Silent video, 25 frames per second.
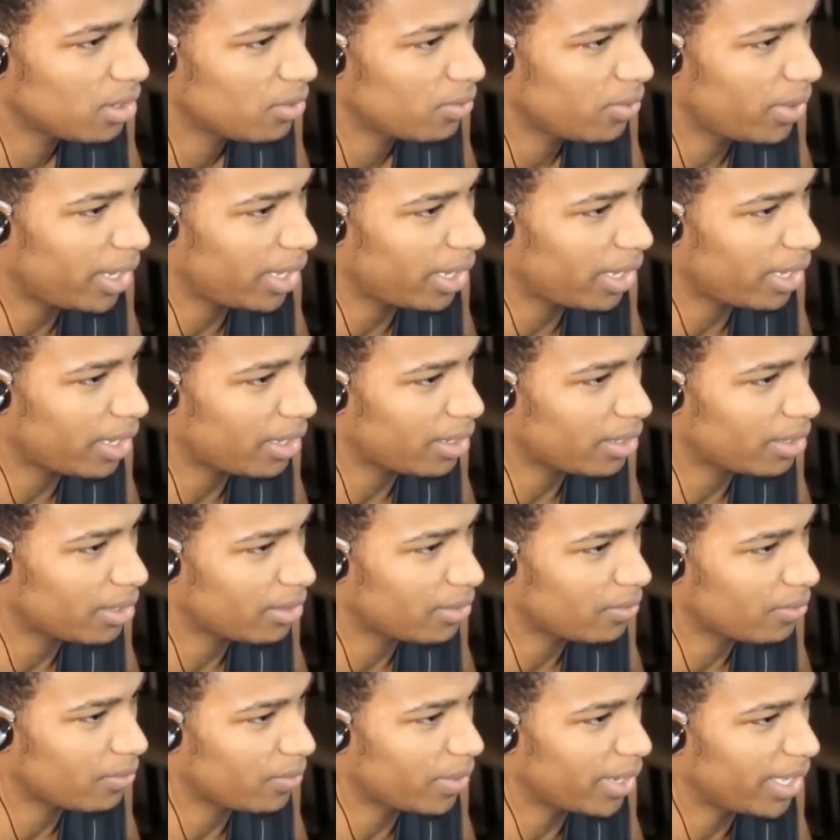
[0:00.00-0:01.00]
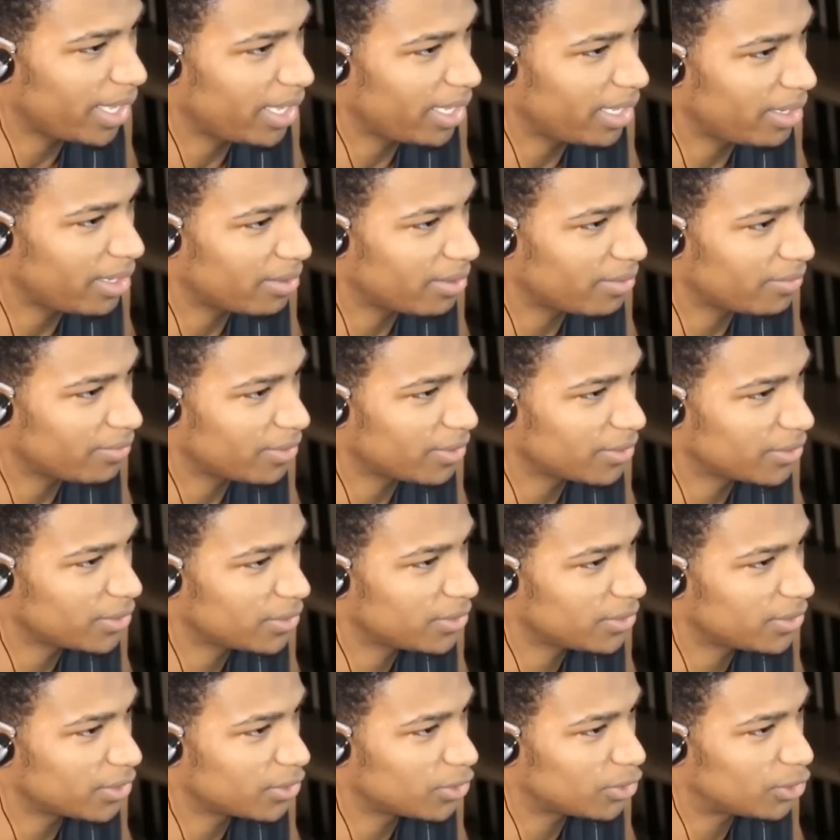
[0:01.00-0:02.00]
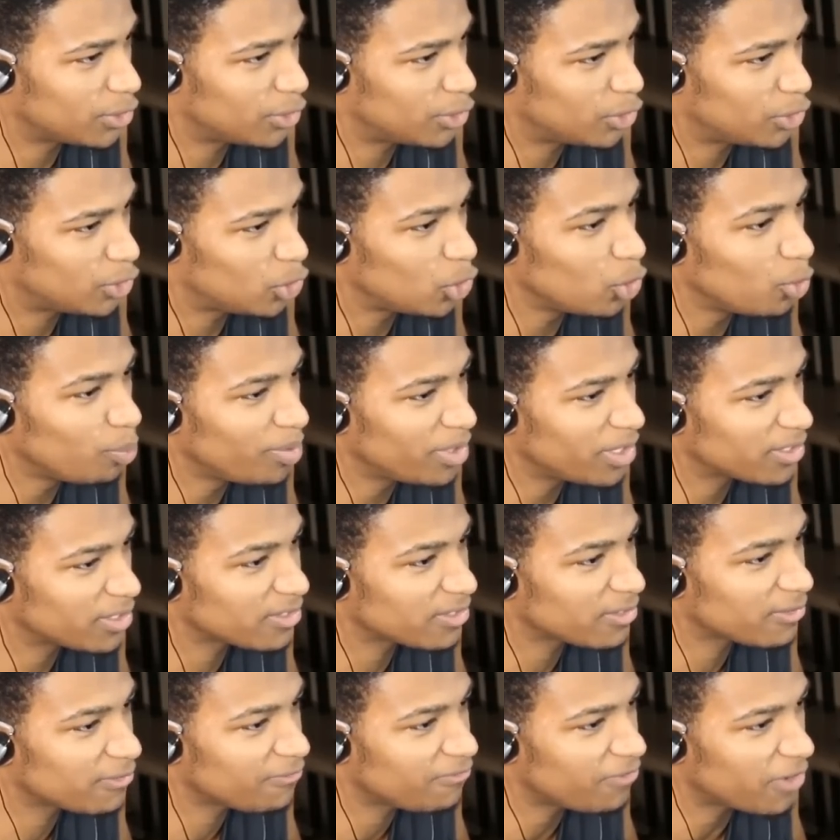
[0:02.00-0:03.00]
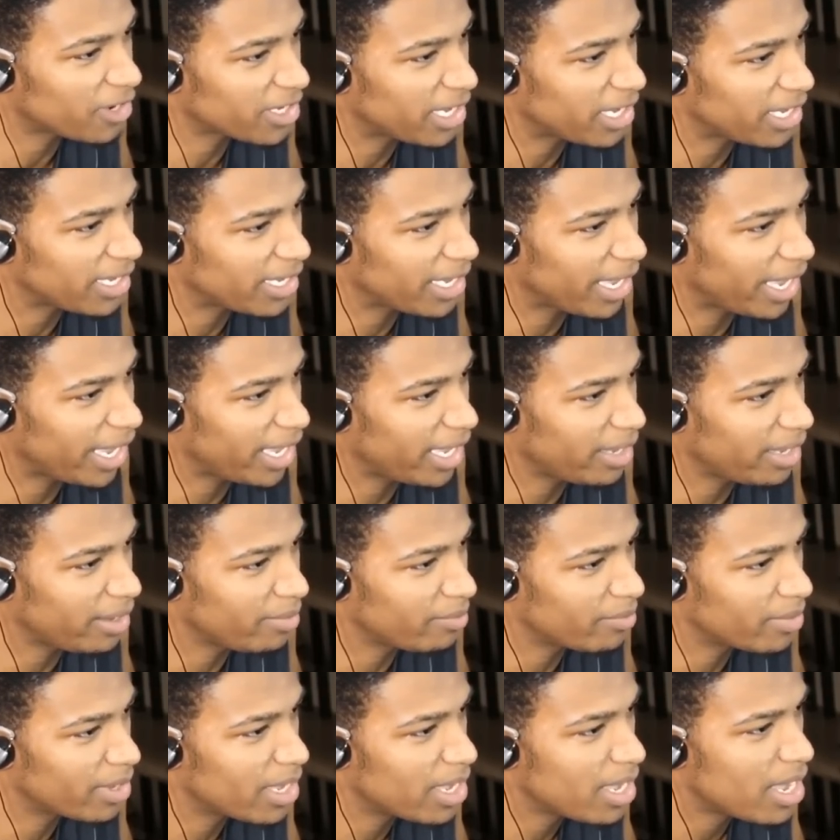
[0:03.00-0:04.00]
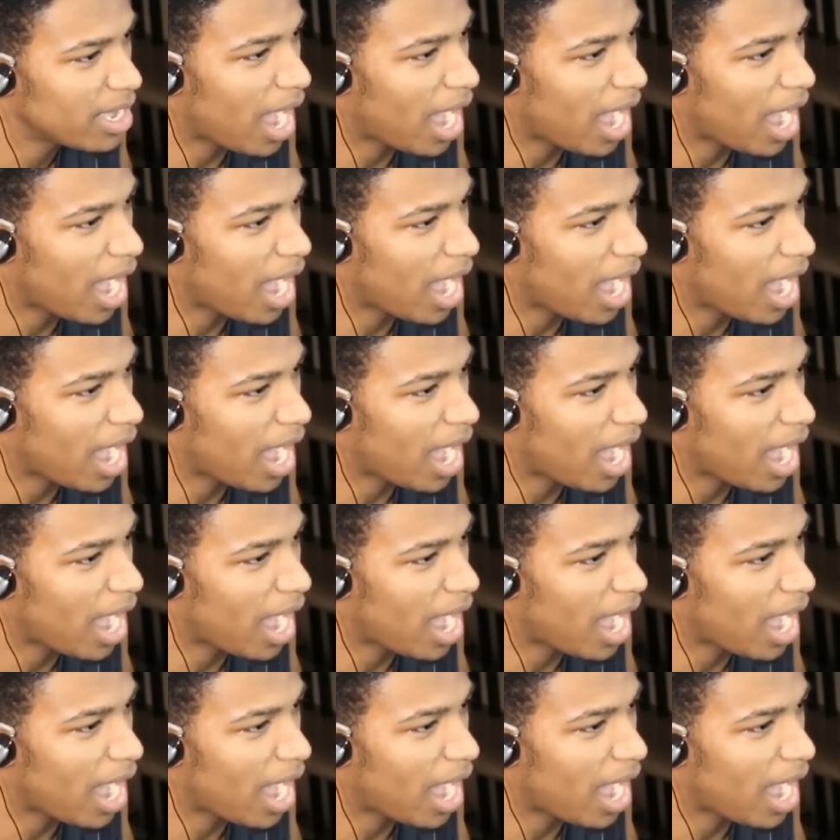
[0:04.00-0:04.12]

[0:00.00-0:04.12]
Wait. Wait, this is the stupidest fucking game